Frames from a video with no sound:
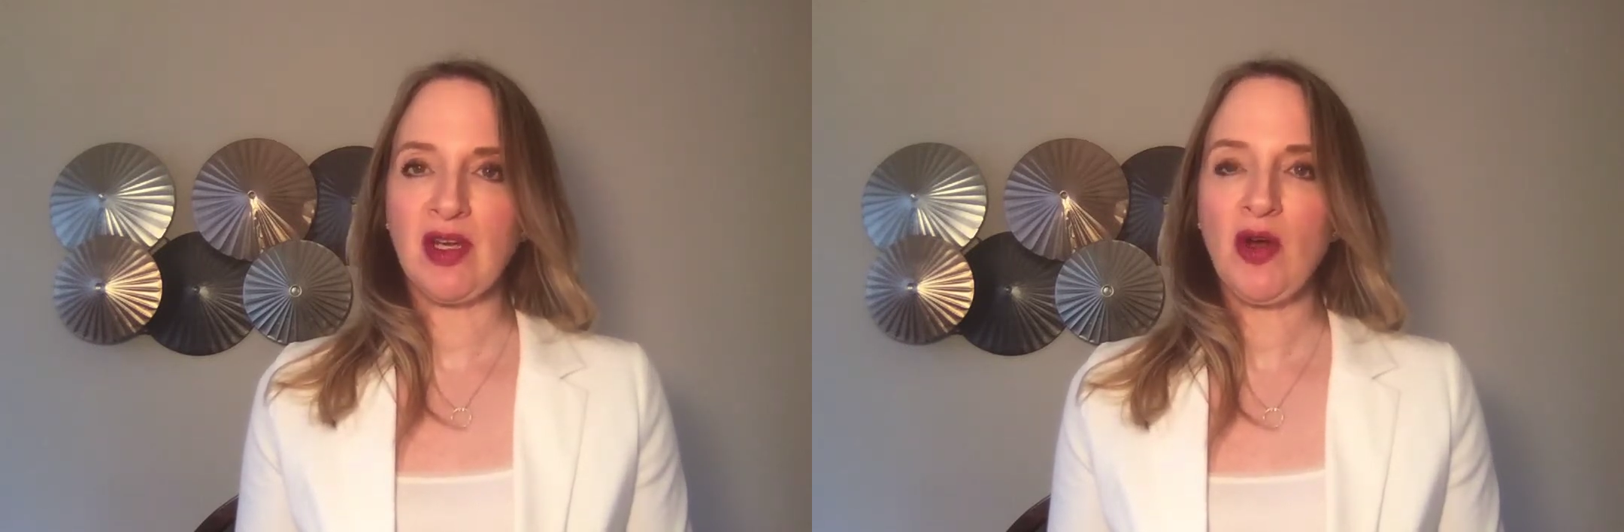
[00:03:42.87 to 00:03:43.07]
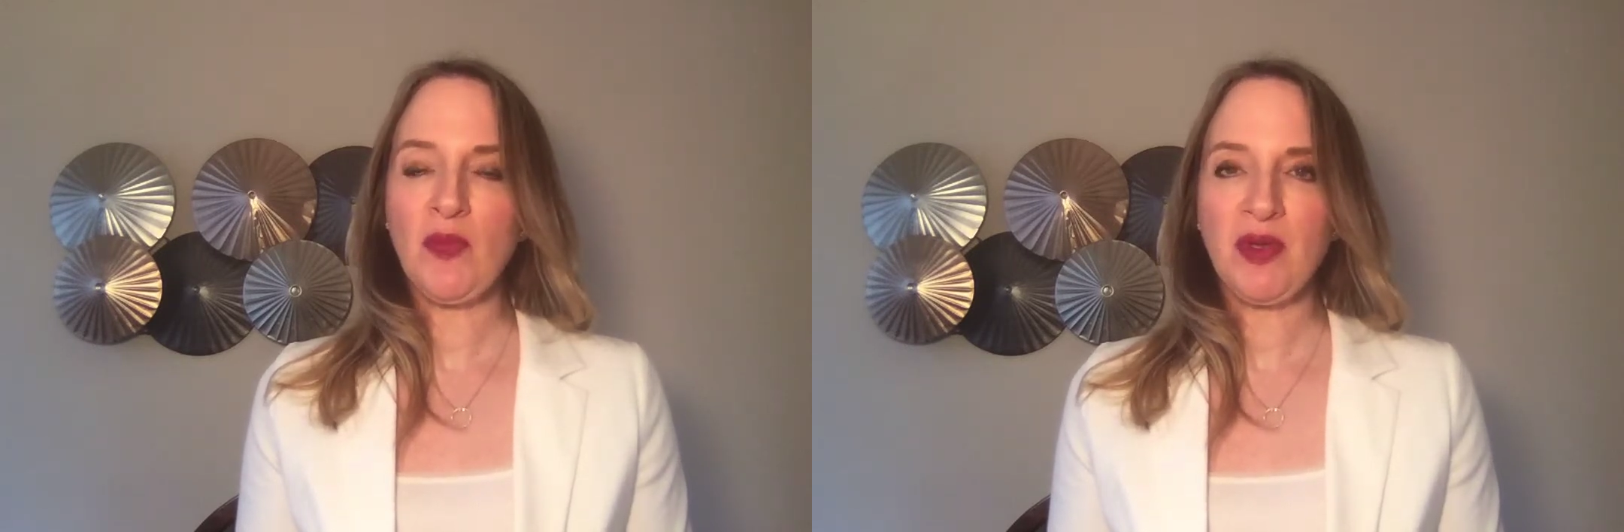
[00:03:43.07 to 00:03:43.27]

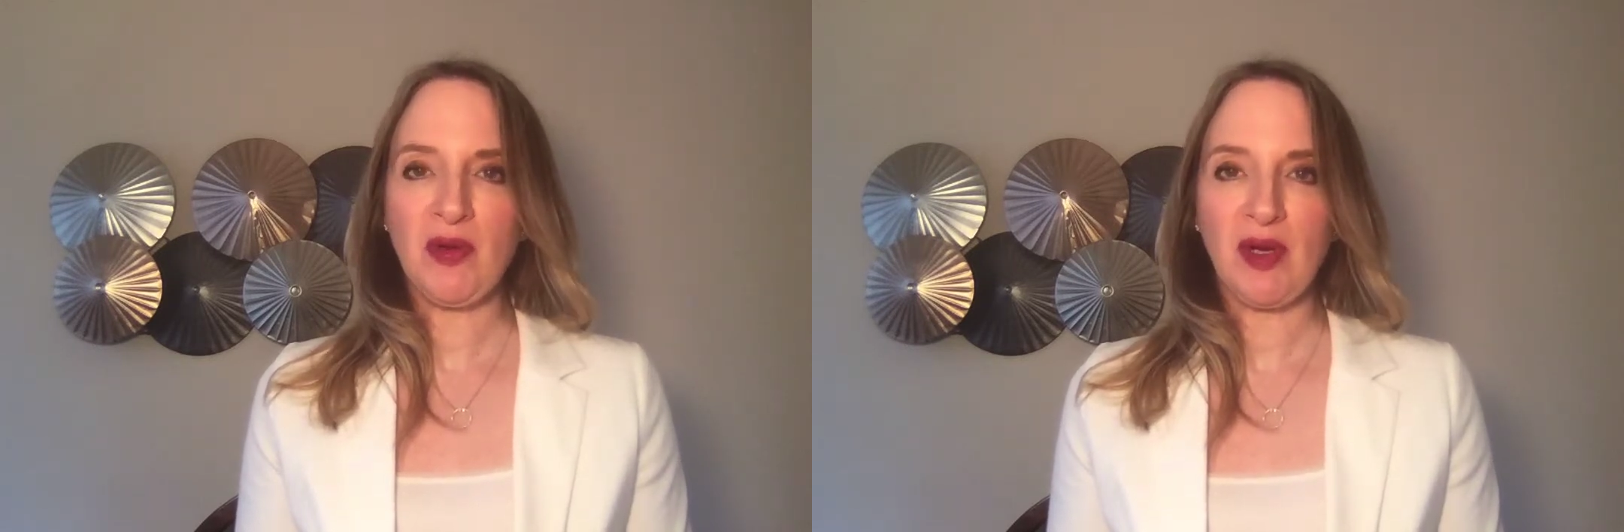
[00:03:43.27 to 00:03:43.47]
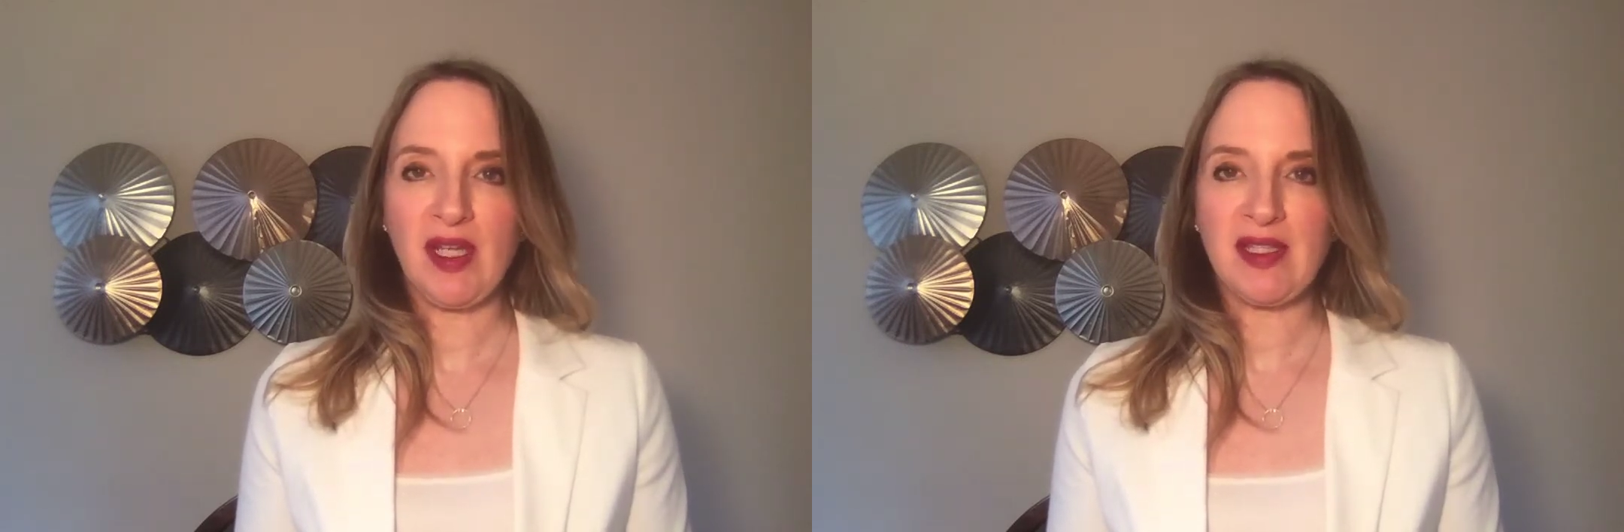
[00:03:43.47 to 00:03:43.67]

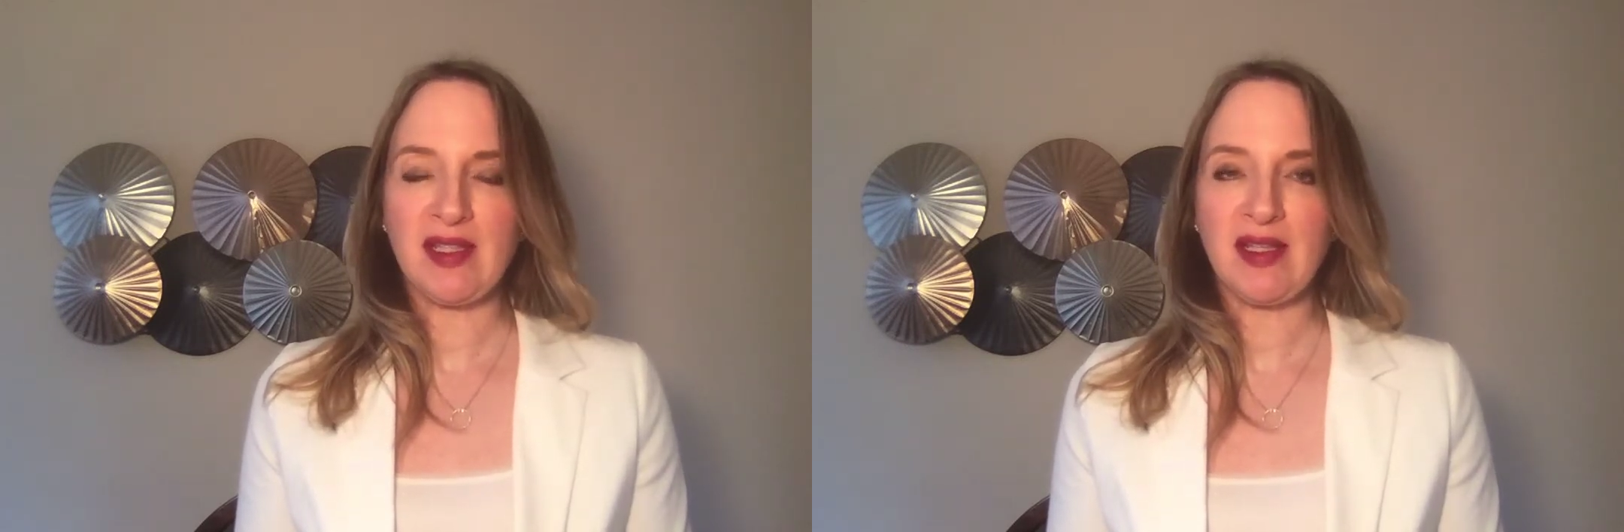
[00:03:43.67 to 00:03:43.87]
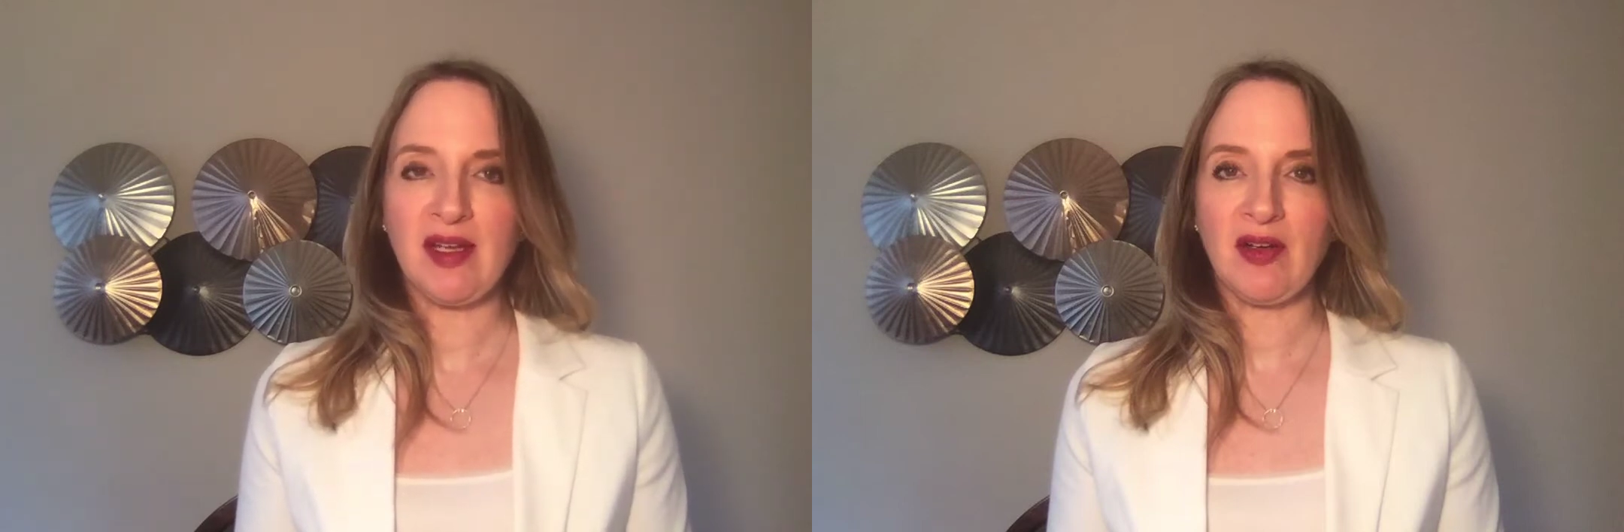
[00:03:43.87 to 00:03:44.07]
opioids
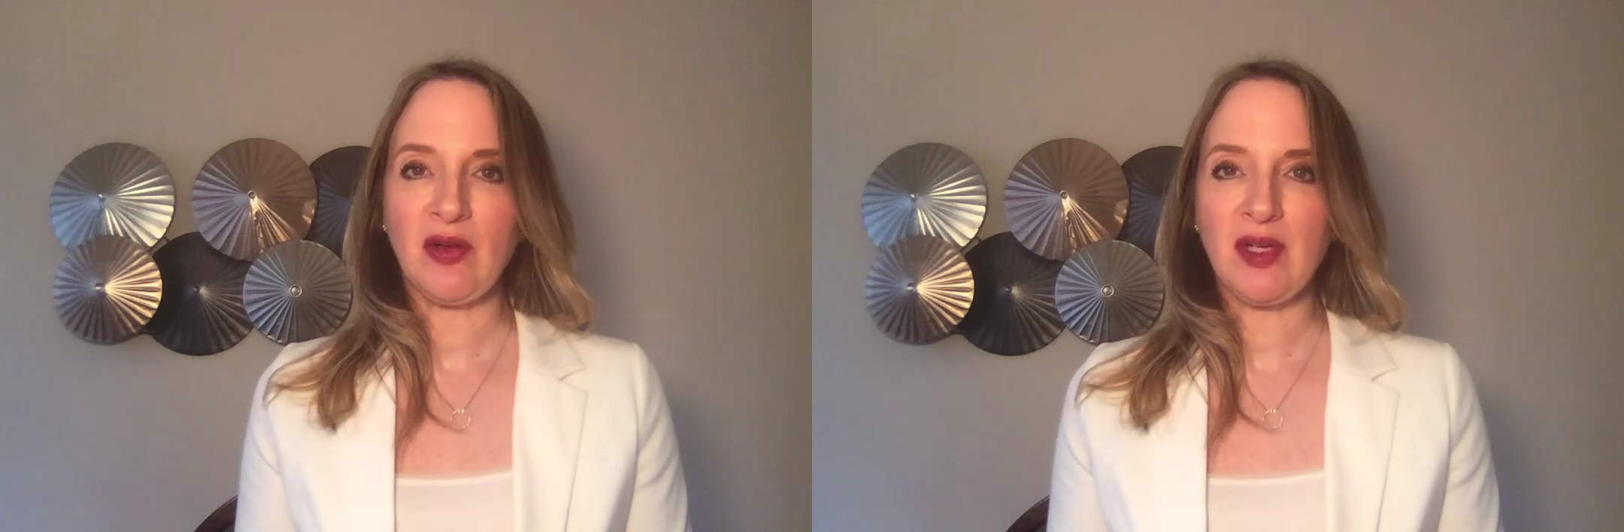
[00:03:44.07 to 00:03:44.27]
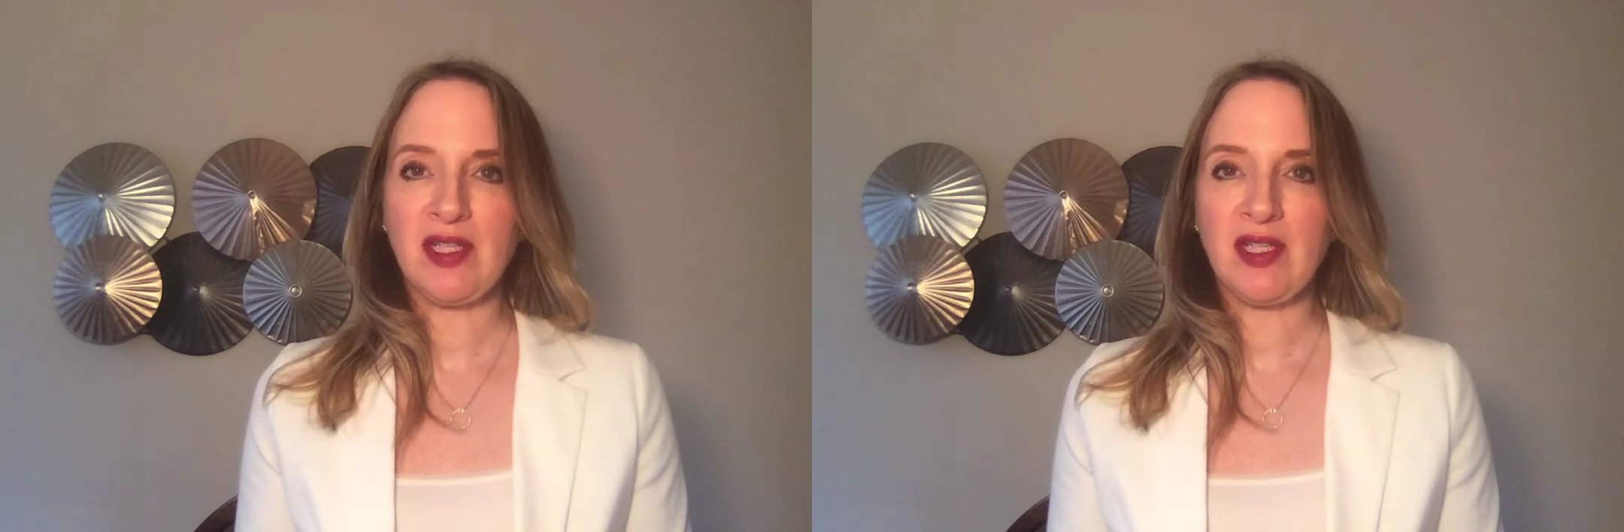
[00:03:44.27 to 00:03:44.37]
and they're going